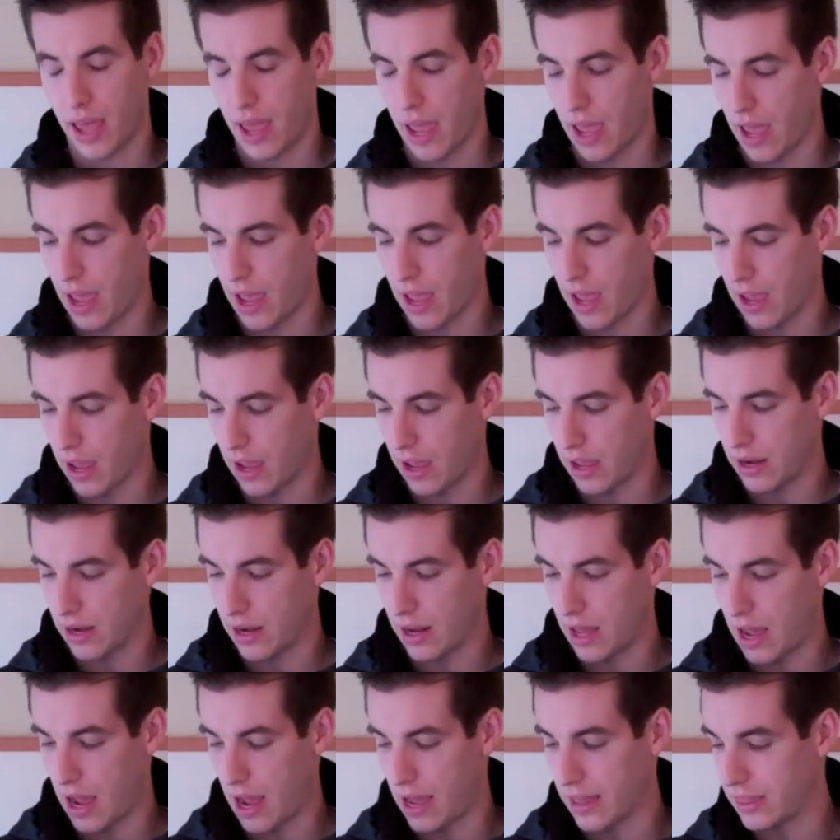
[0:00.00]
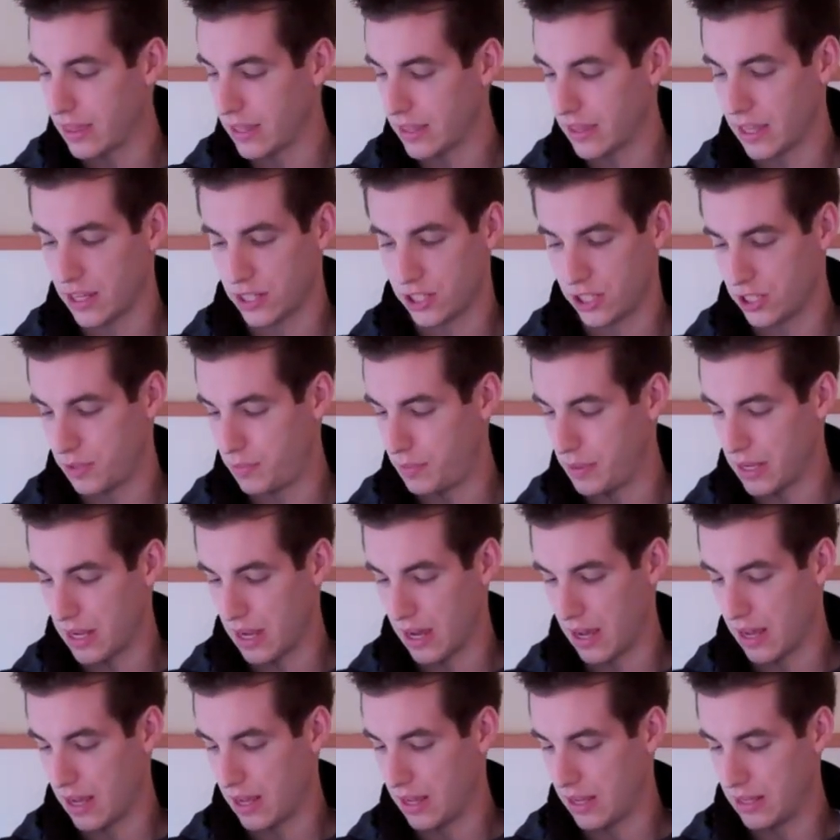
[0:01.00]
And I think that's just
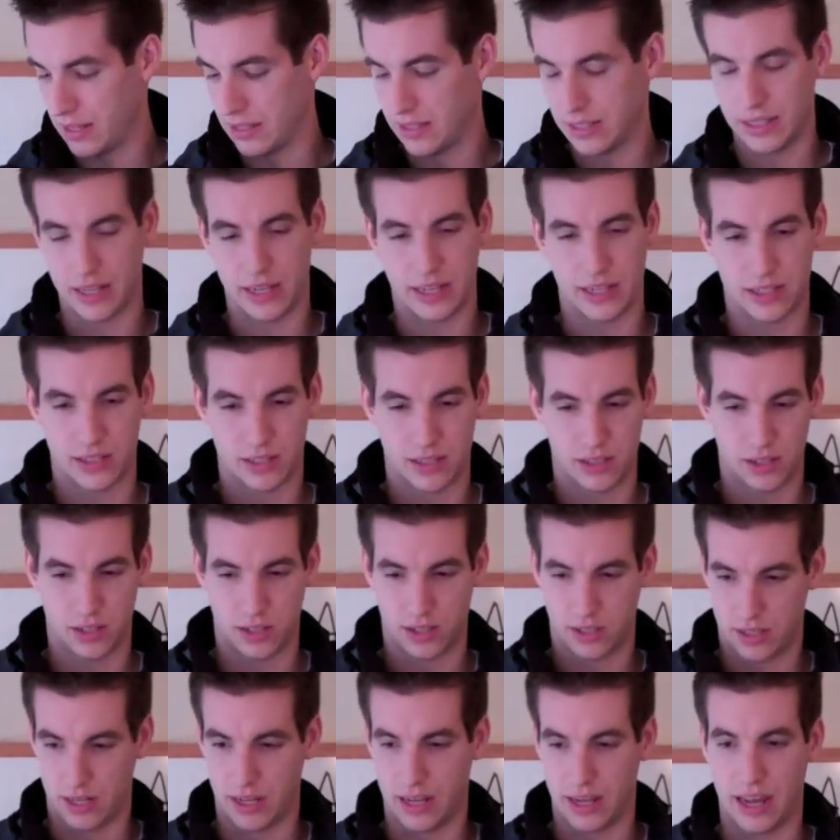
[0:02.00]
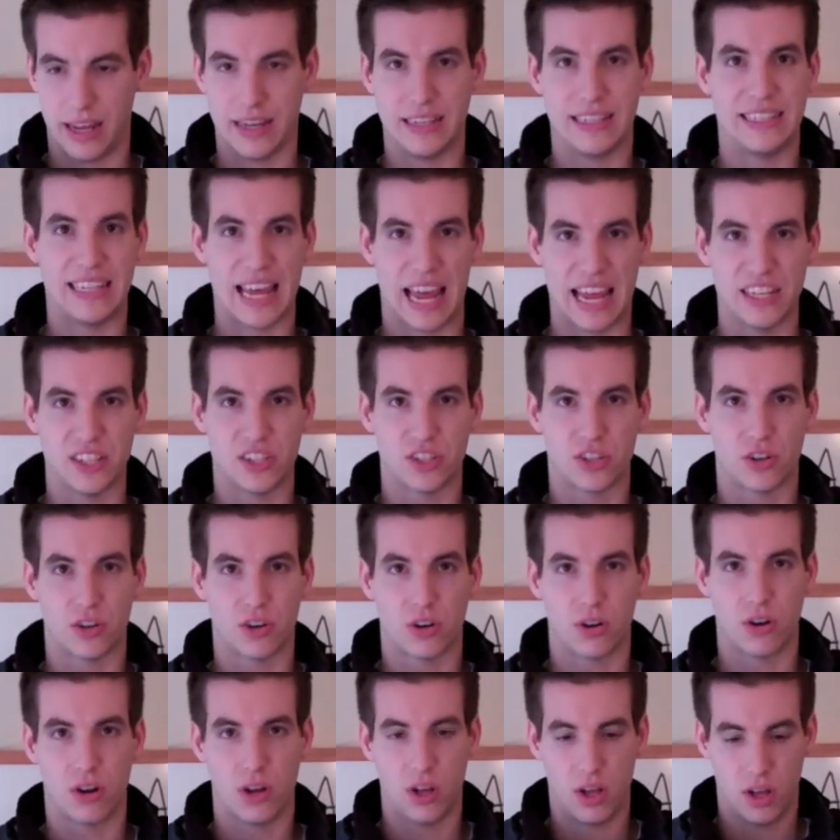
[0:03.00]
because it's just a
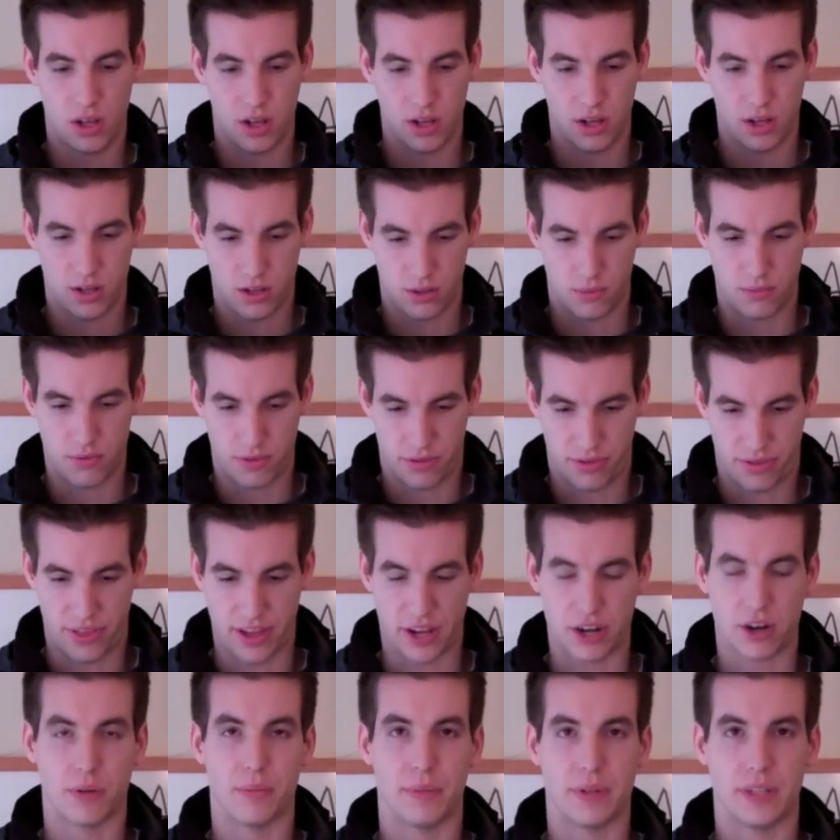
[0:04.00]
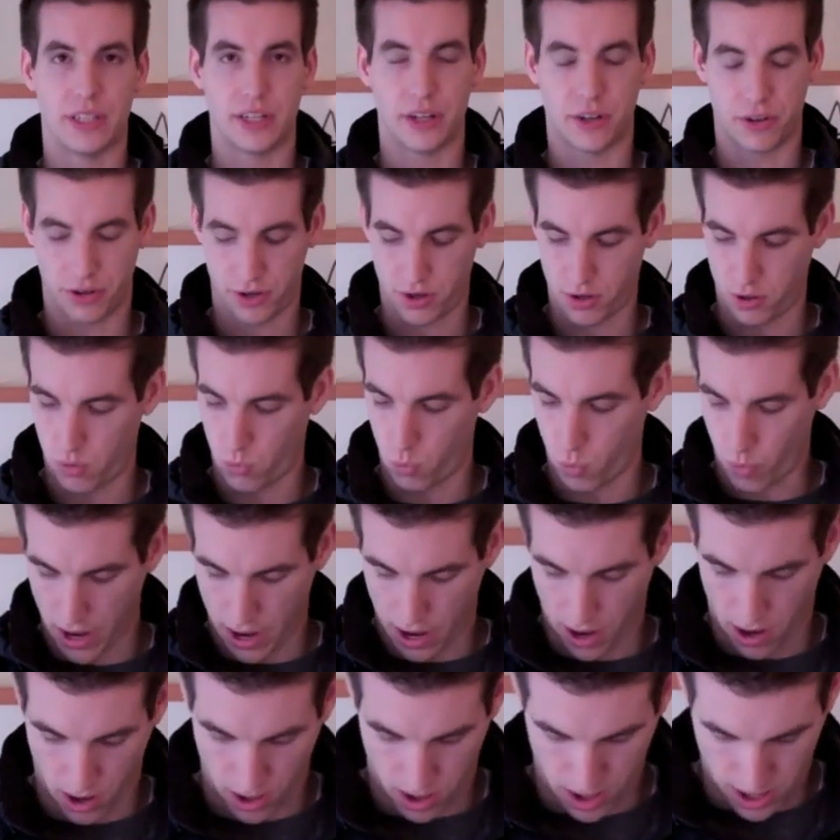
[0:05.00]
denser, thicker material
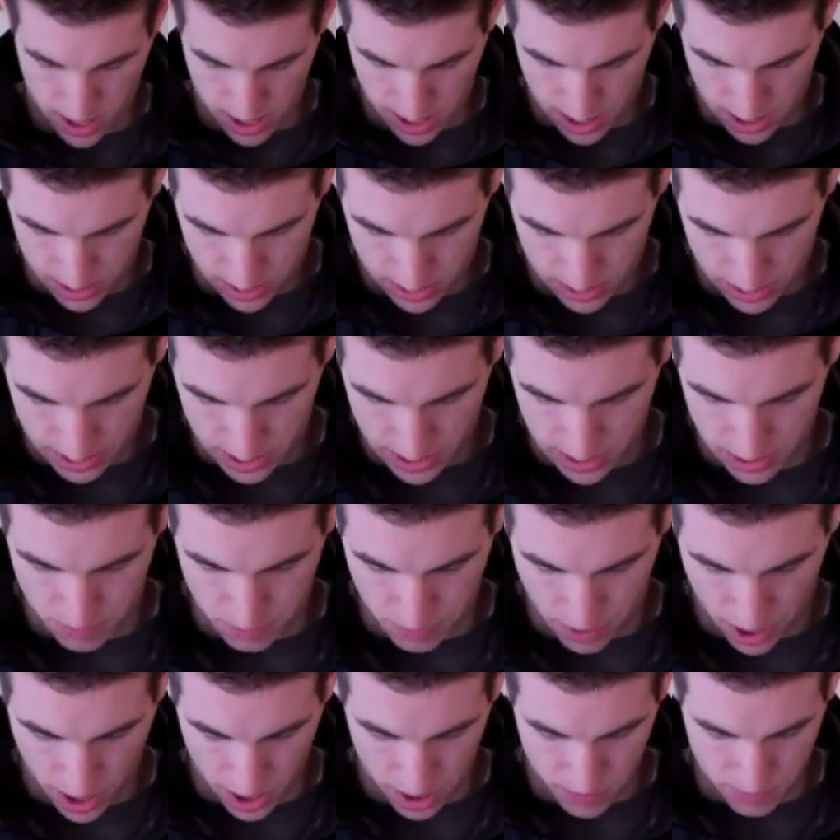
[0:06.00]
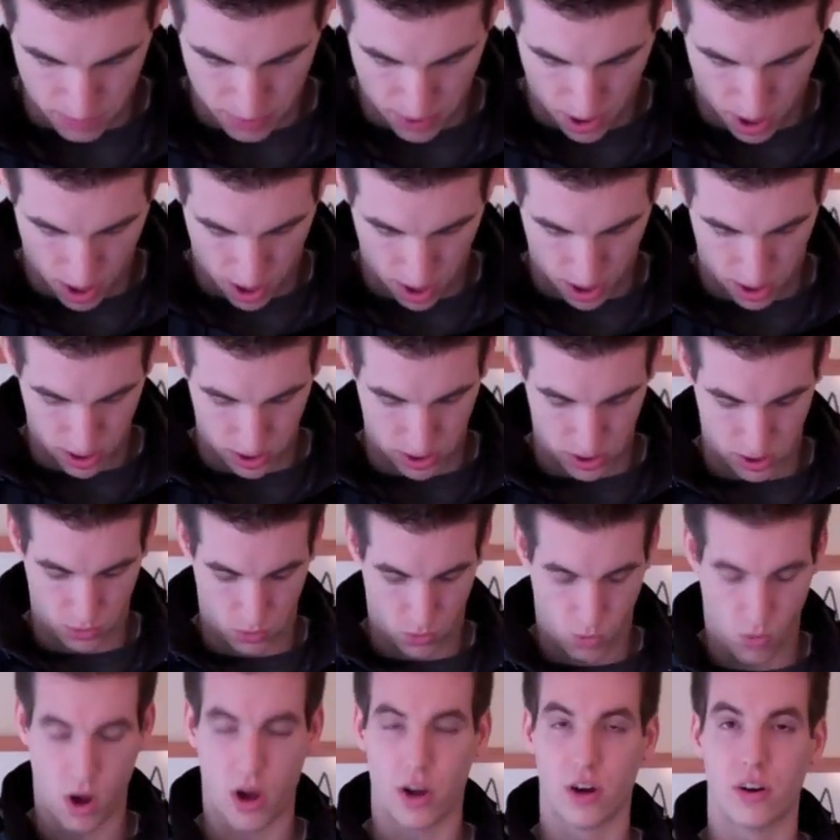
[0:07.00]
where the bottom part, the
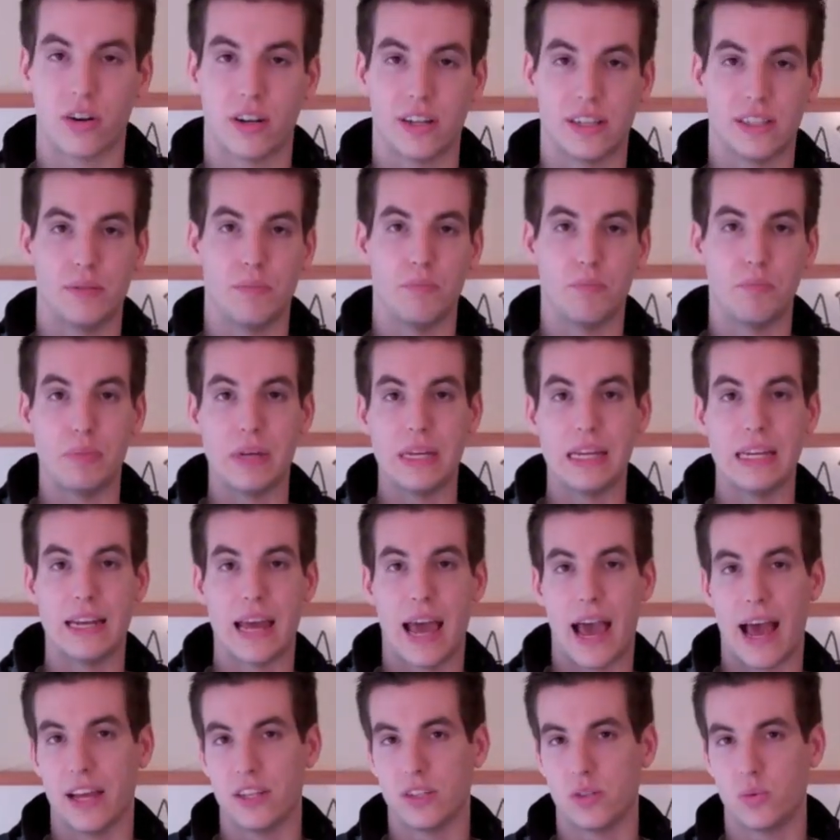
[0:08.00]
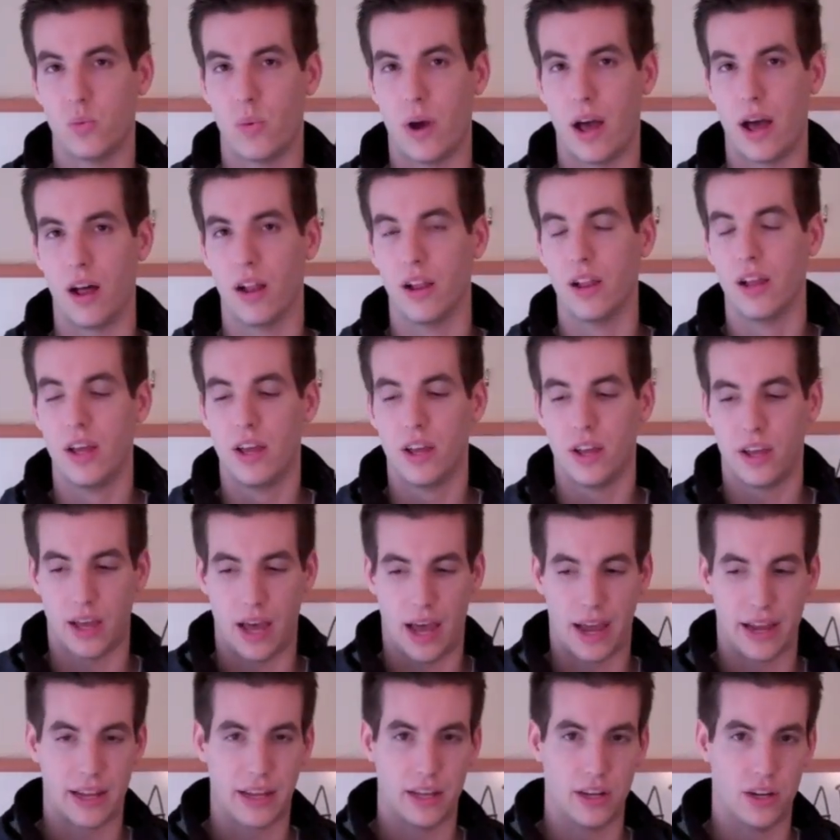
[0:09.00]
water doesn't bead as well.
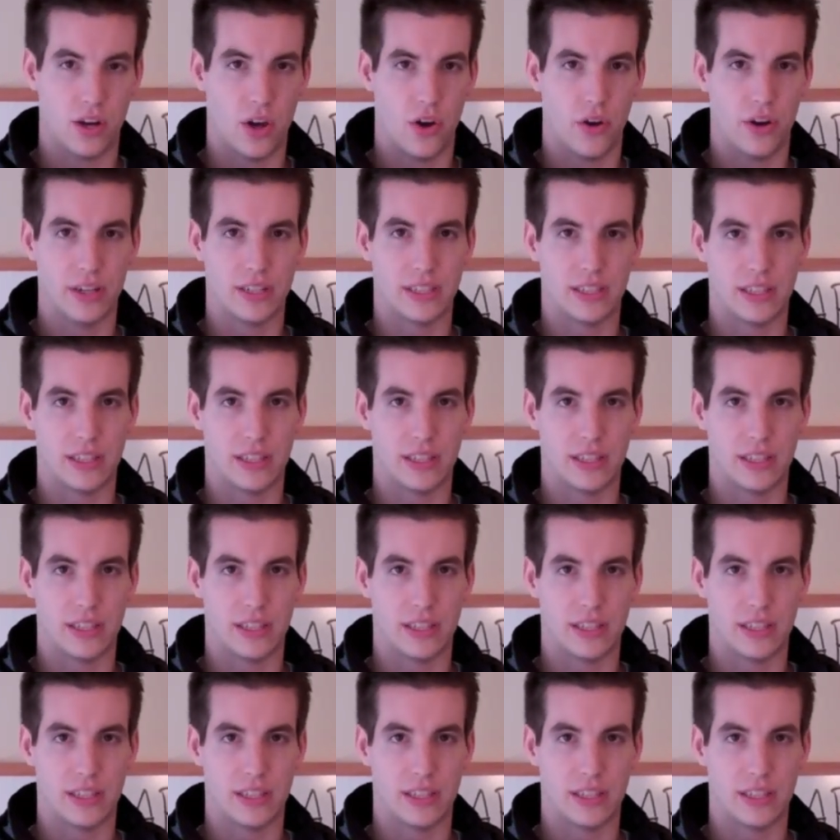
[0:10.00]
I can notice